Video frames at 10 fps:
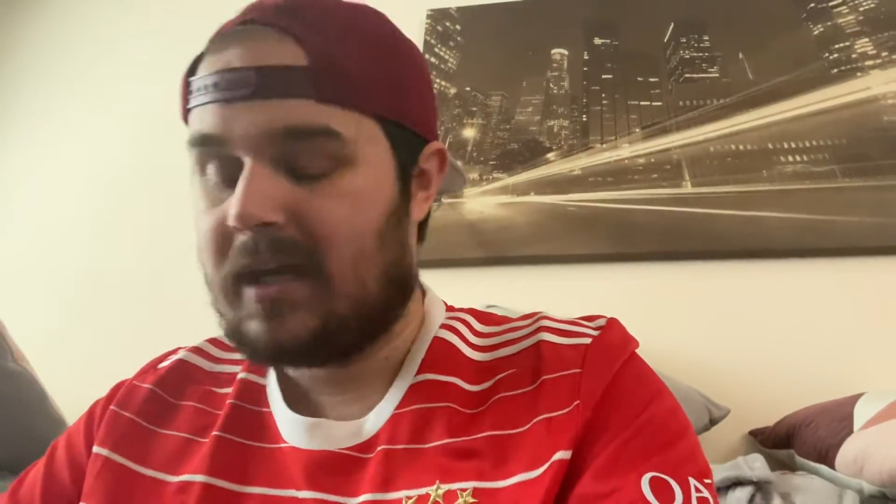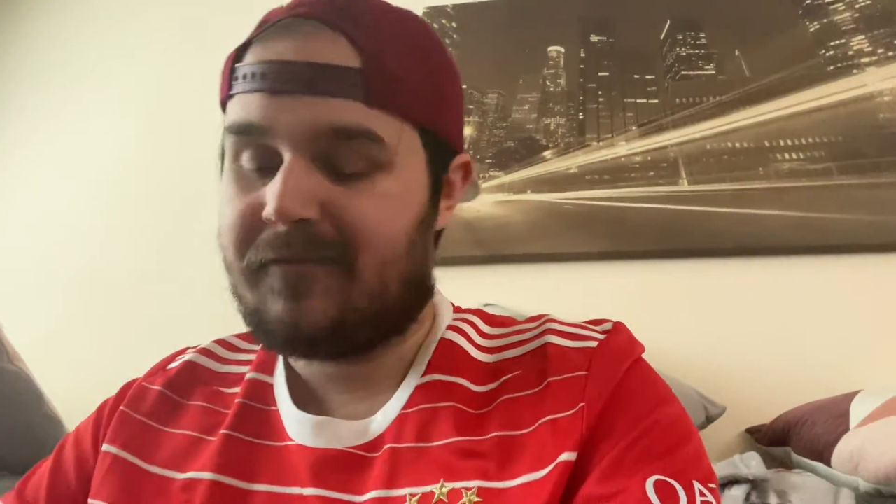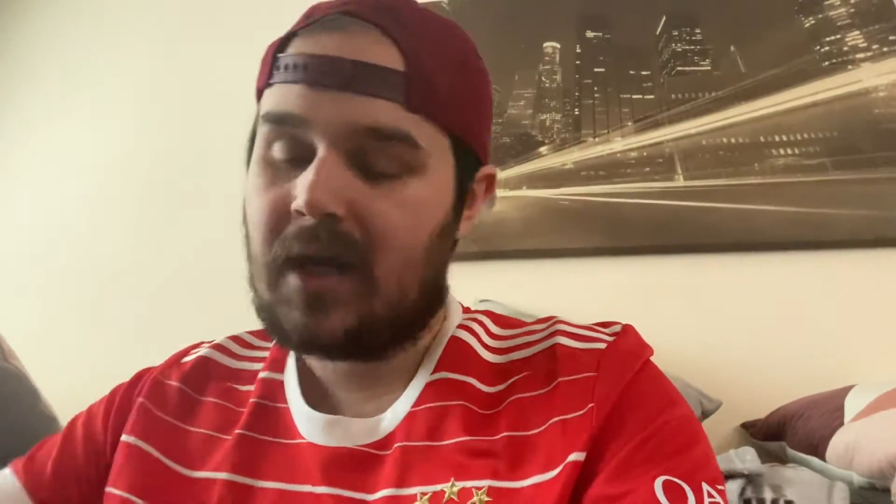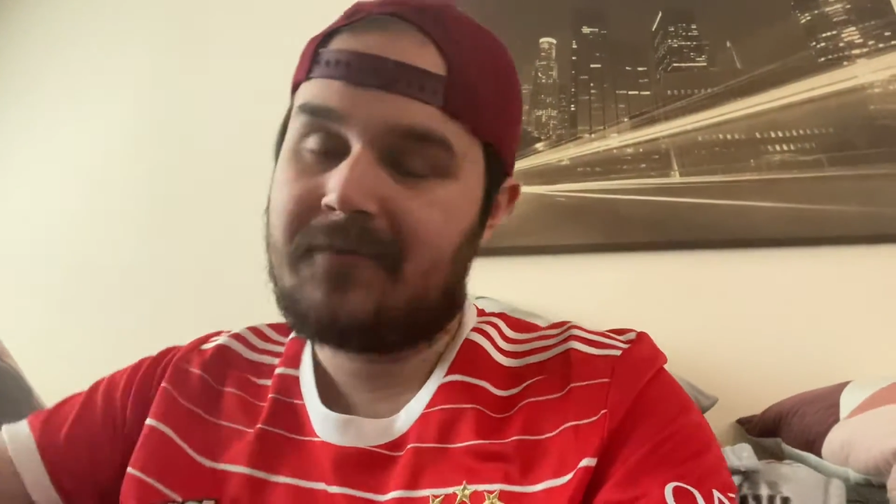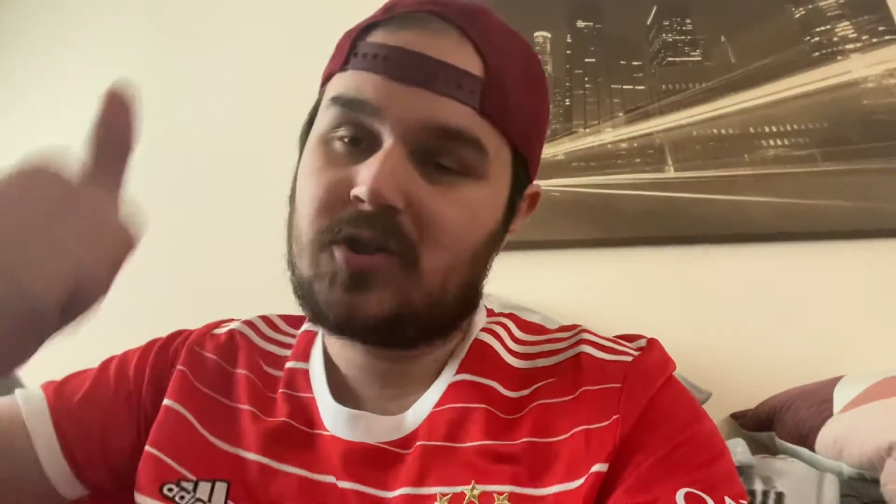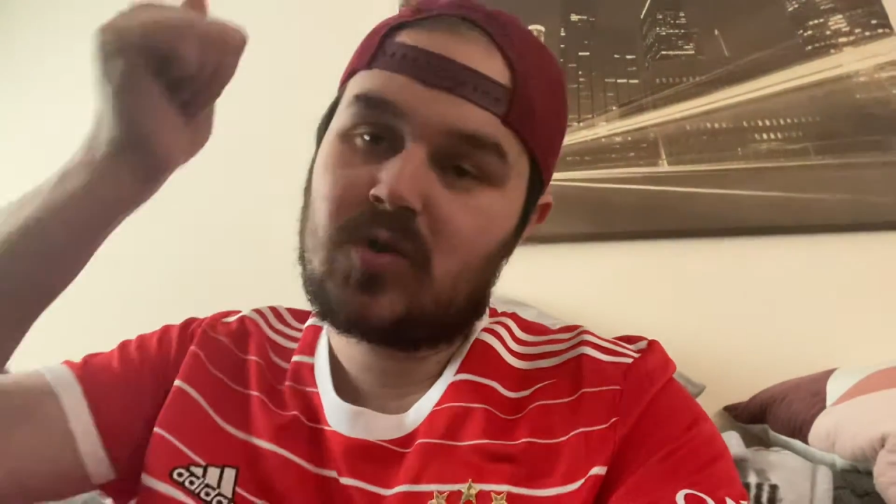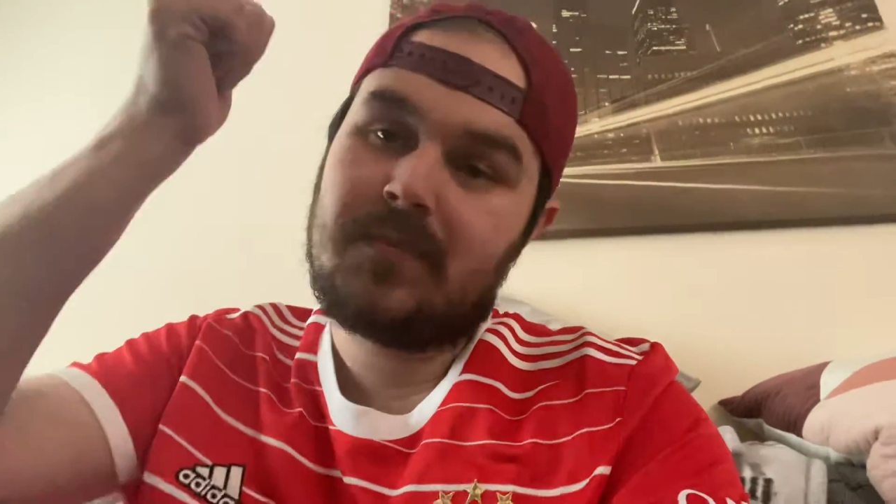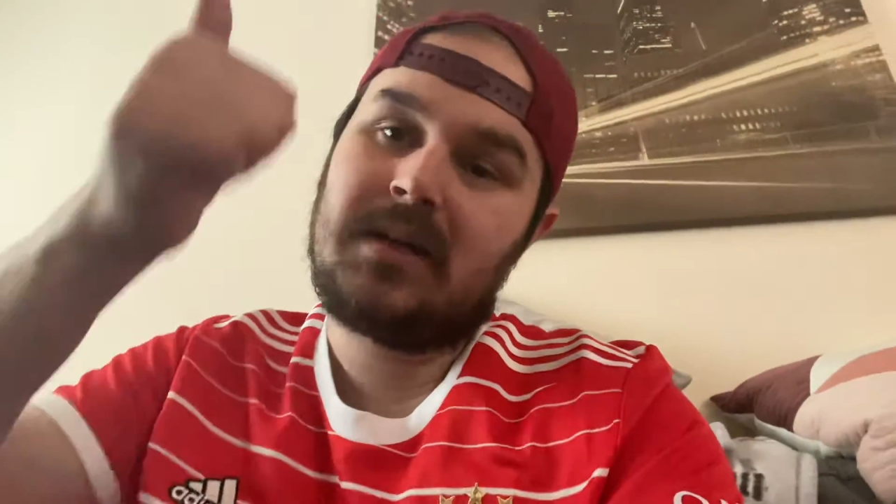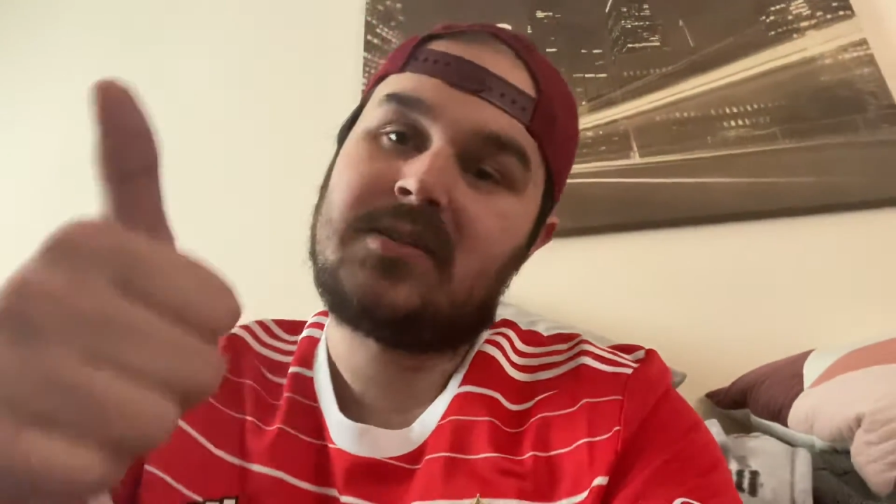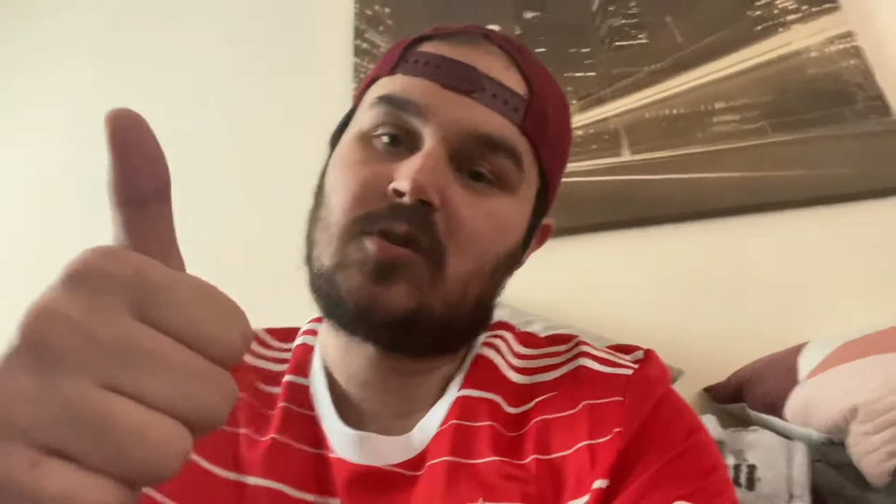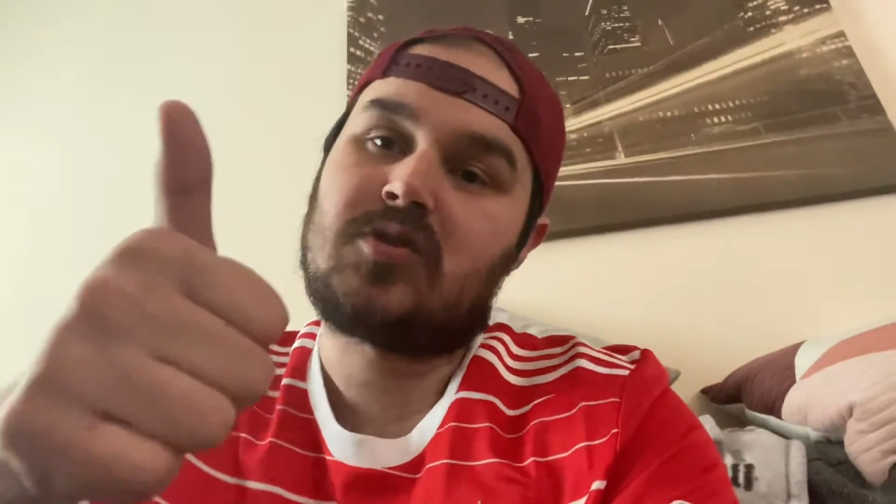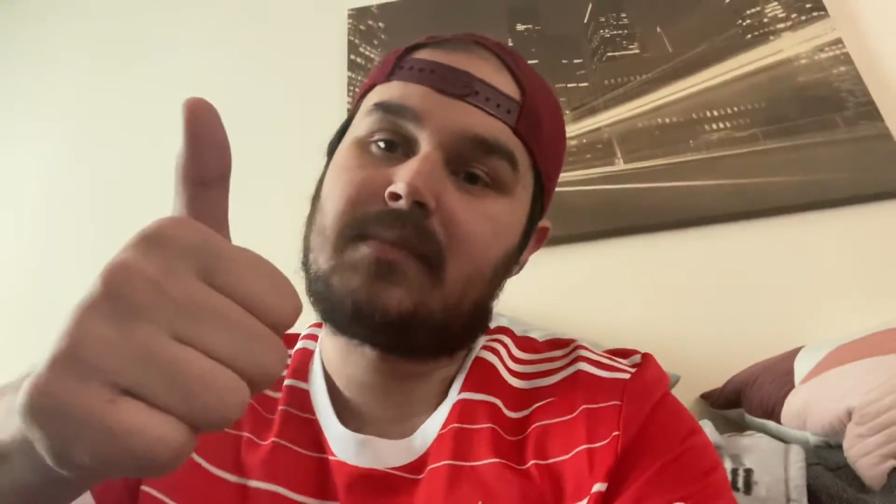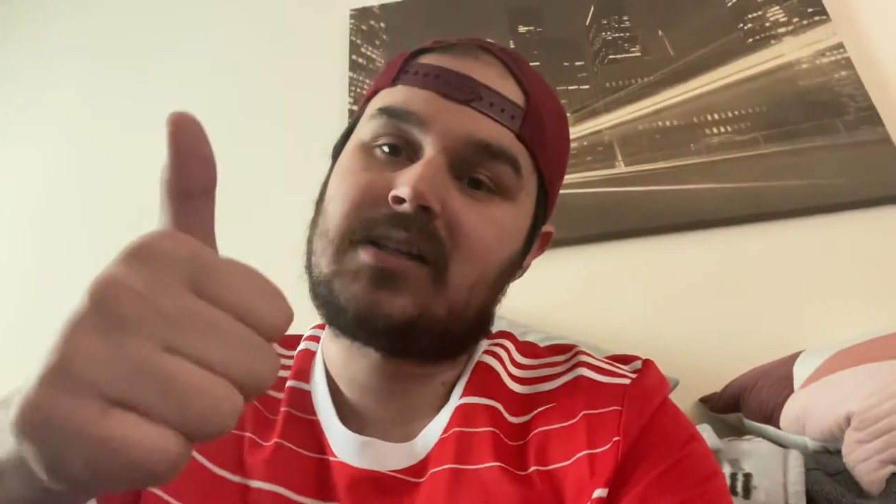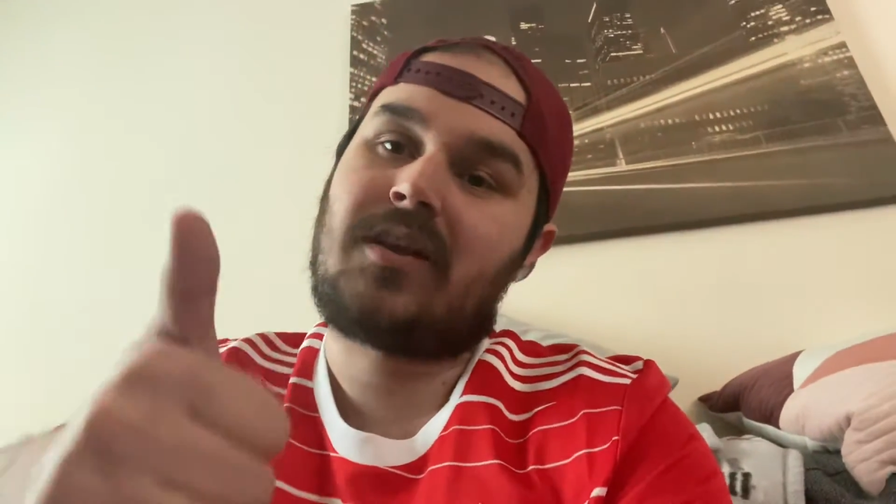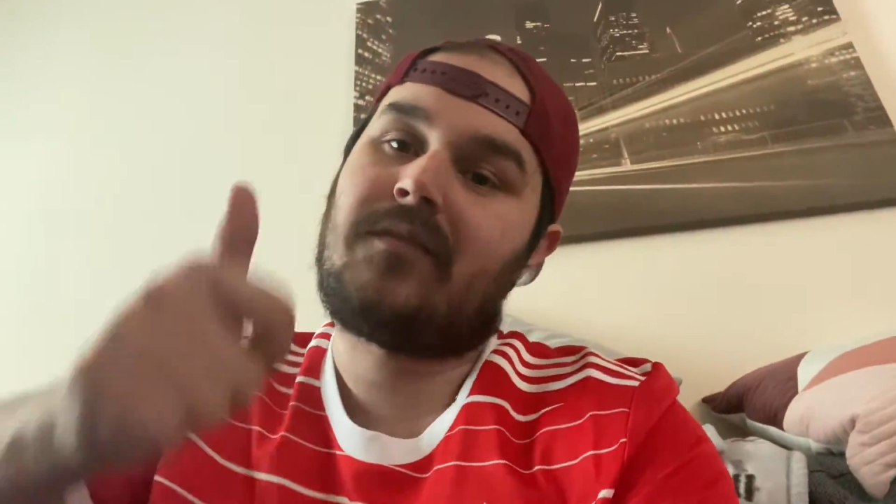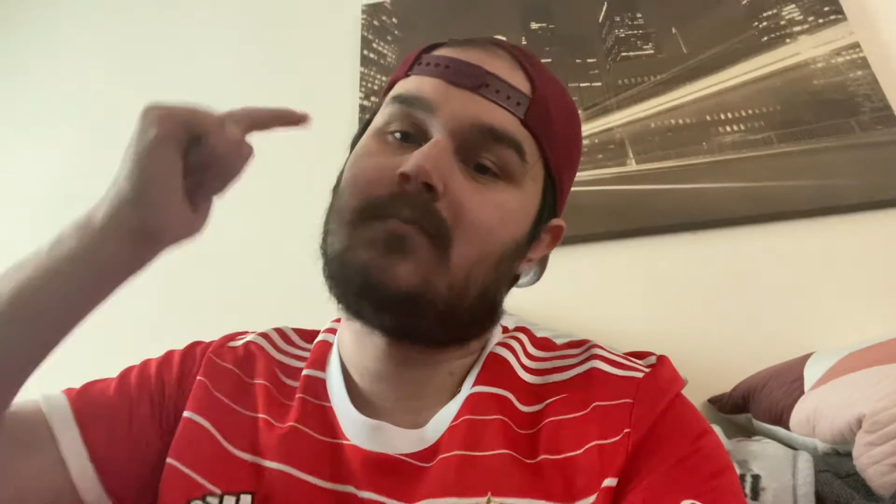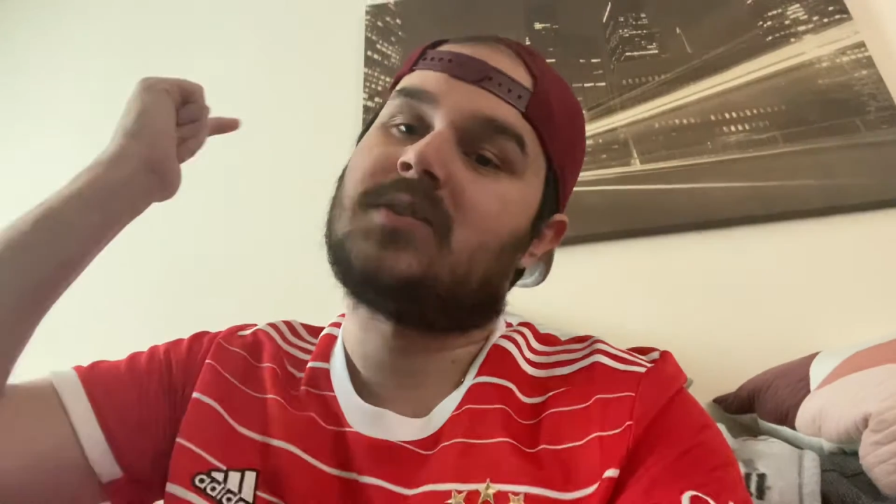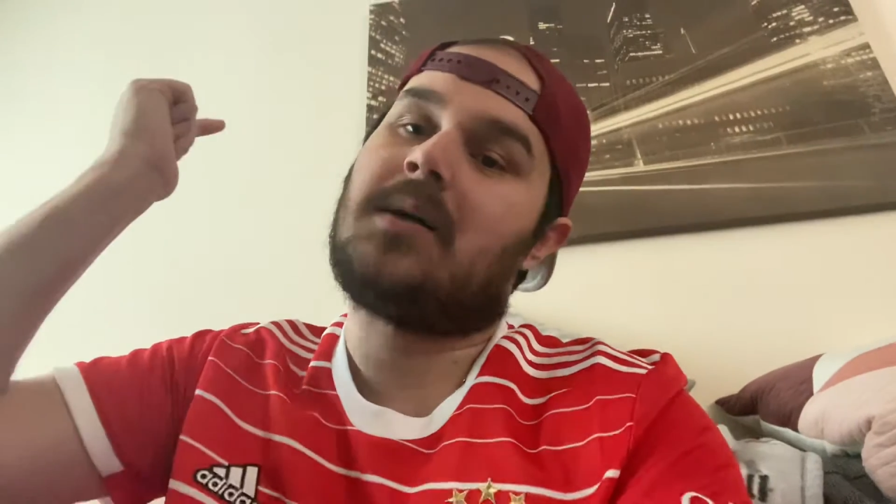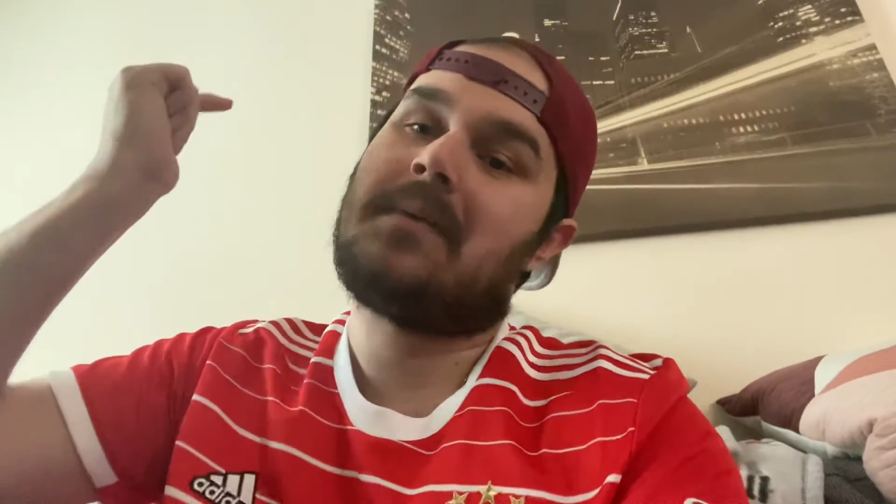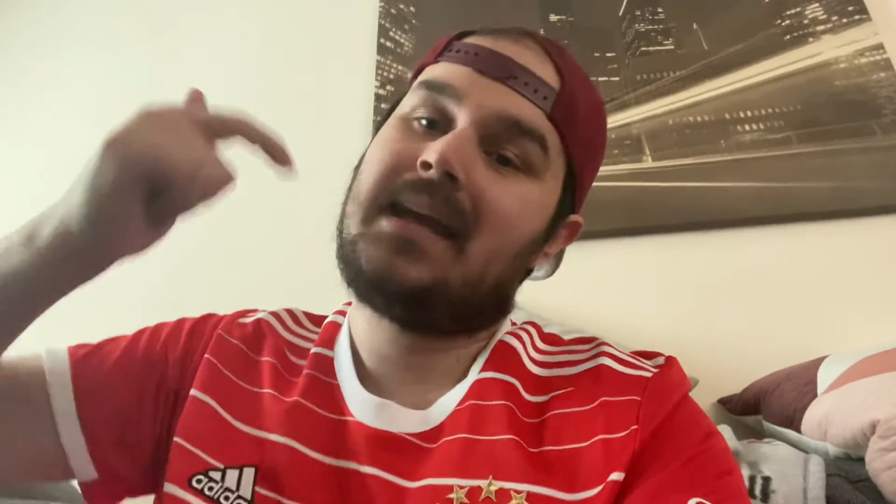If you have enjoyed, please do smash the thumbs up.